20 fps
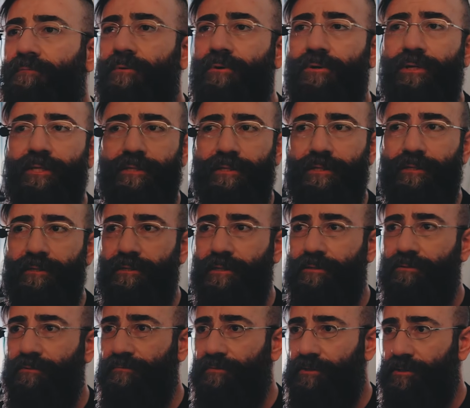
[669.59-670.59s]
more
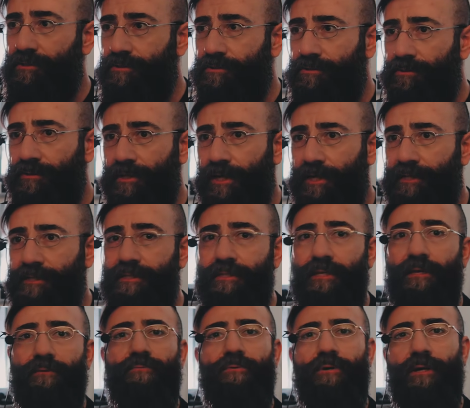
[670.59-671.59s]
instances of this tool and
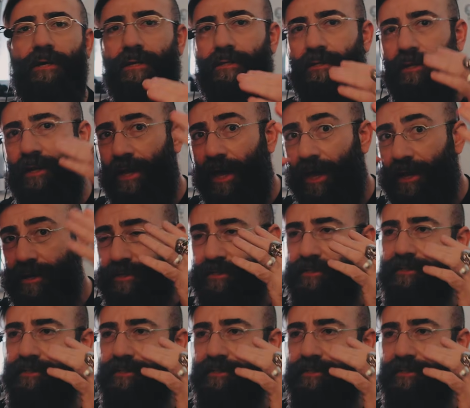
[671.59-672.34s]
see if we can layer